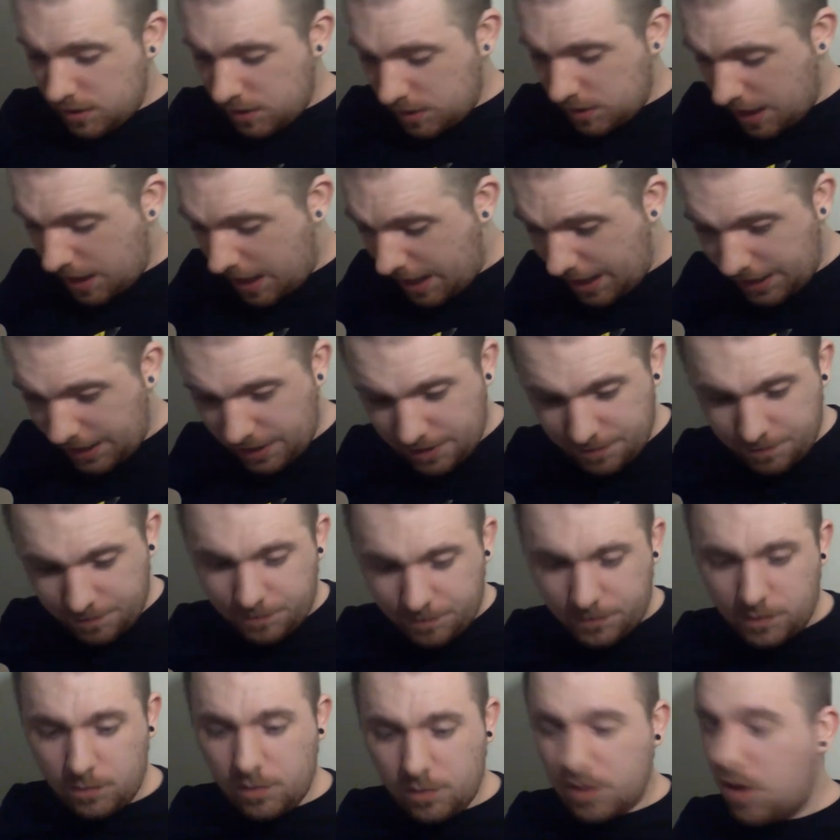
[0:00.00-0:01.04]
Like,
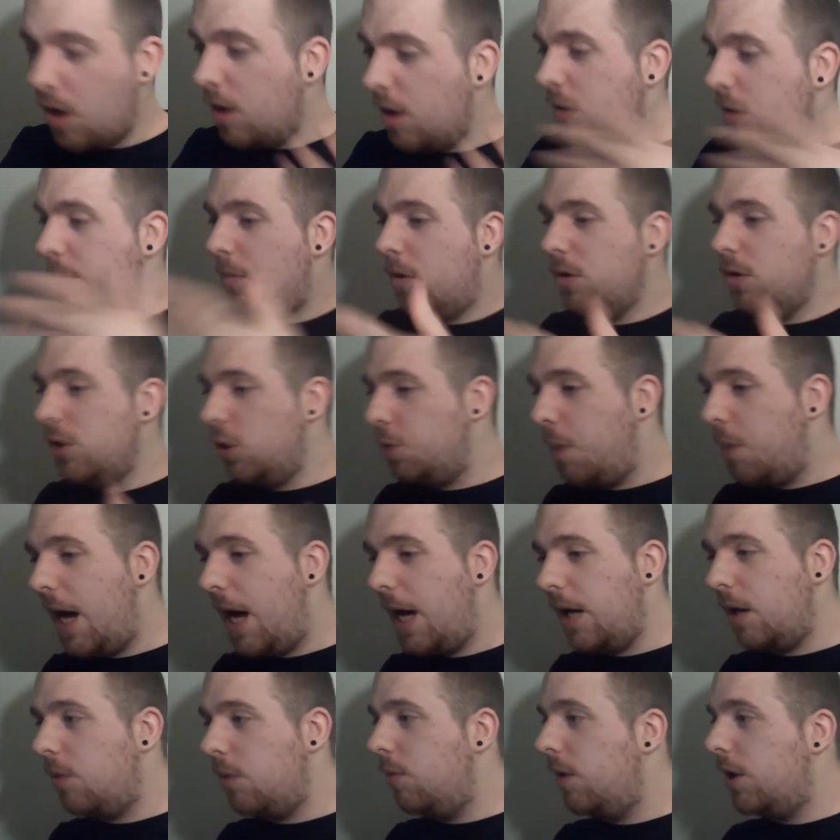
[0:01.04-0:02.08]
we got the munch
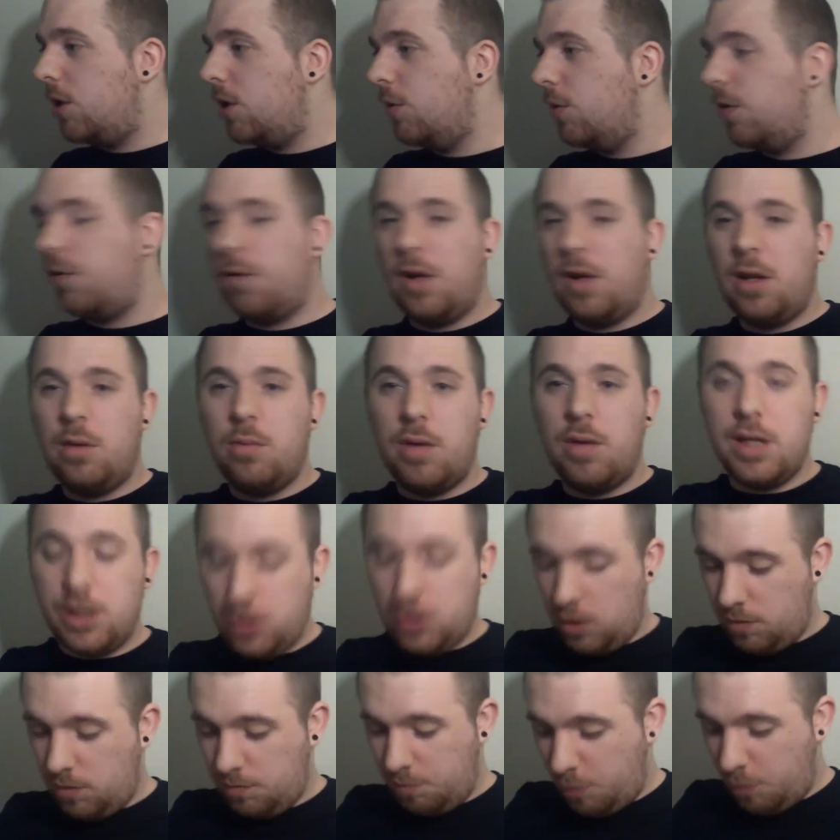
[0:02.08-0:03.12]
pack, which was filled with
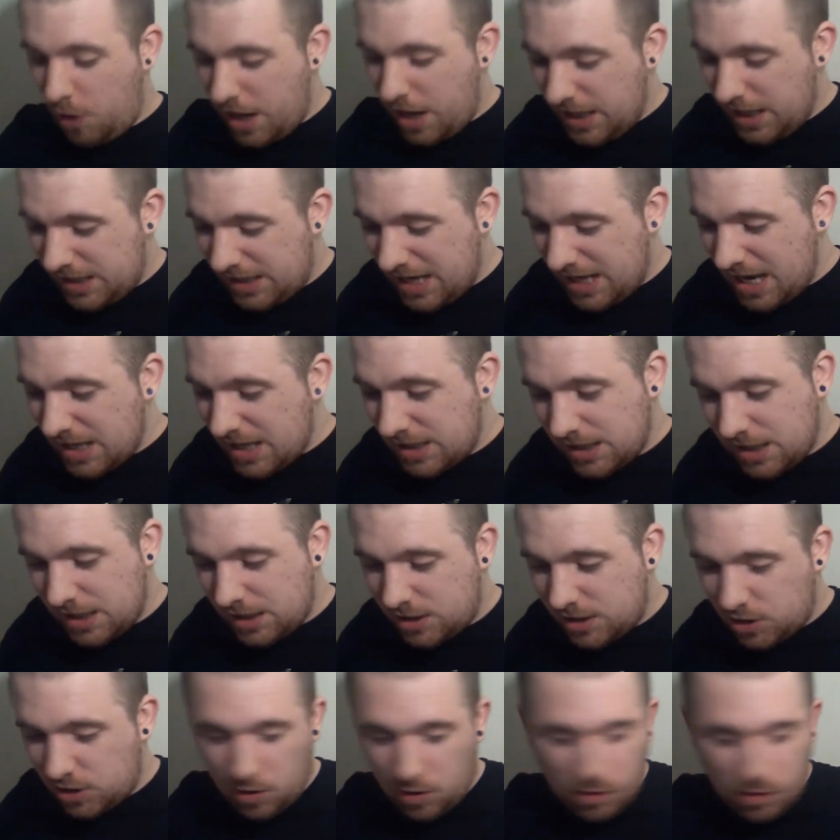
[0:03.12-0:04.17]
some pretty tasty
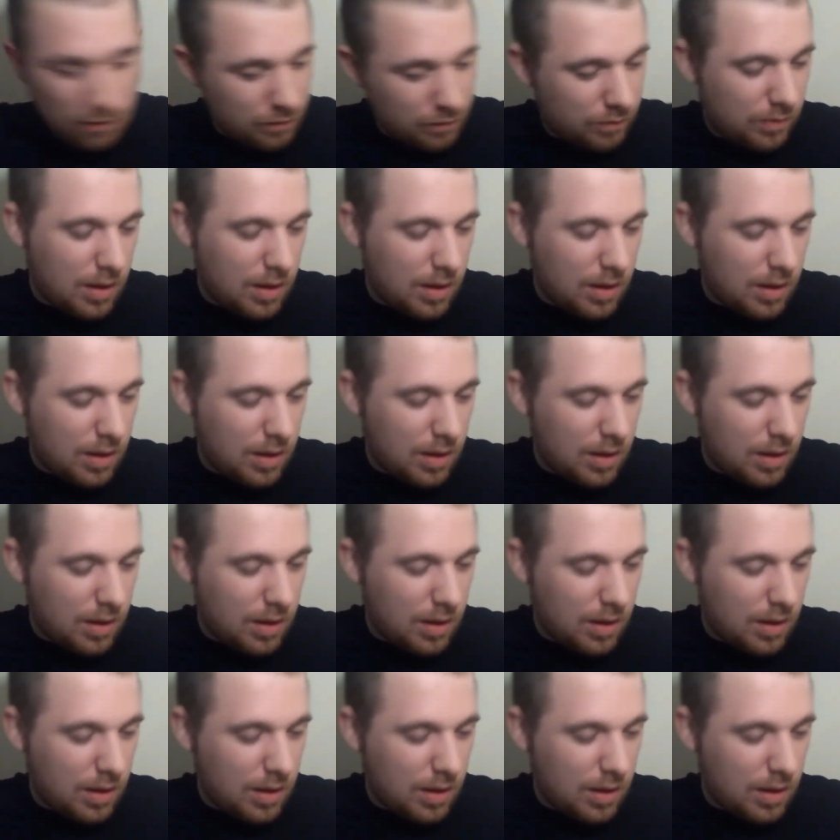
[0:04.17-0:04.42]
stuff.